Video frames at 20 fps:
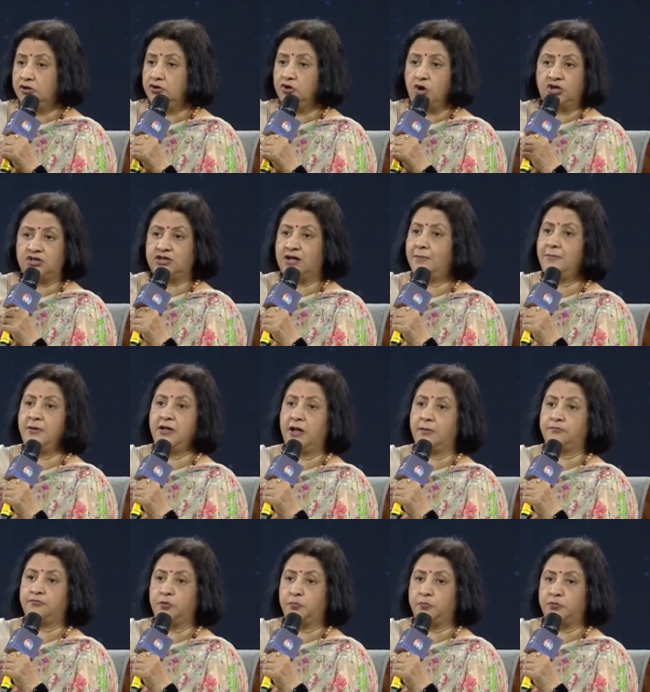not coming
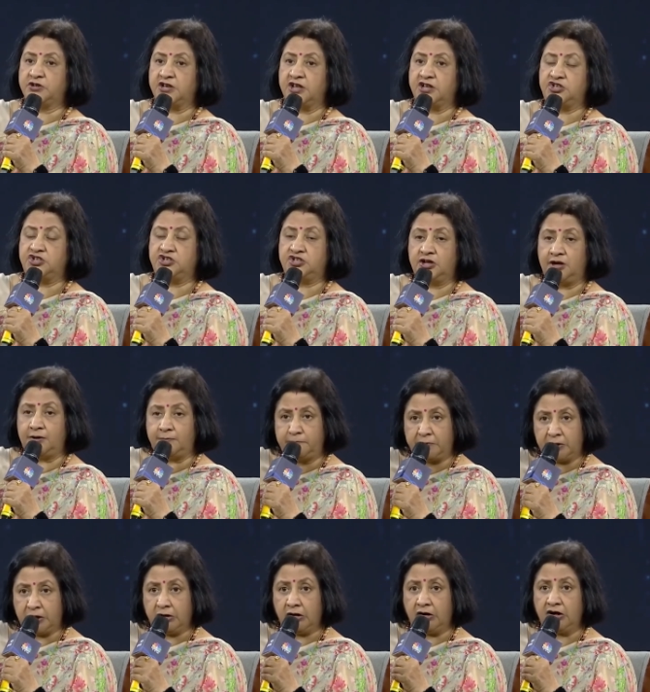up to potential
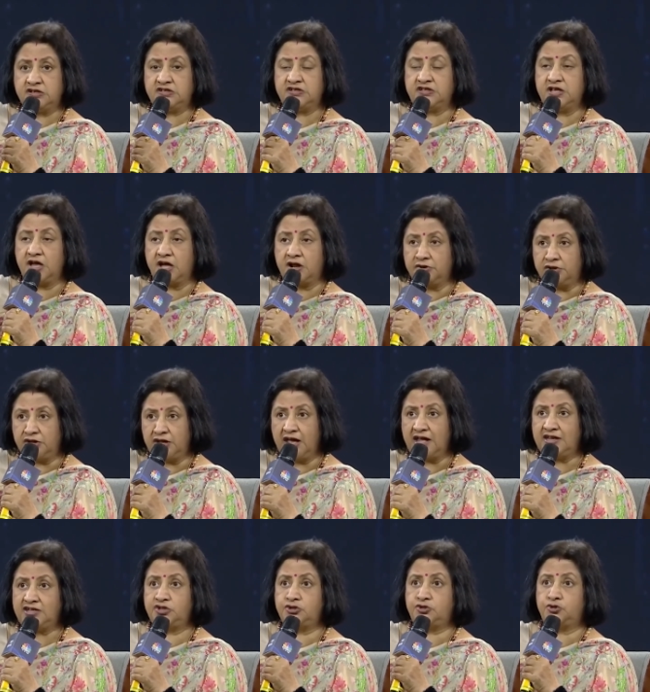because they are
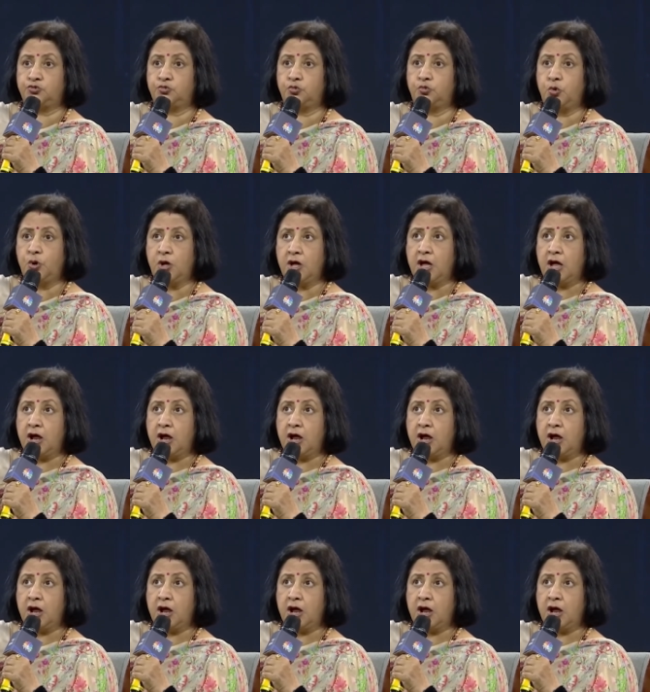yet to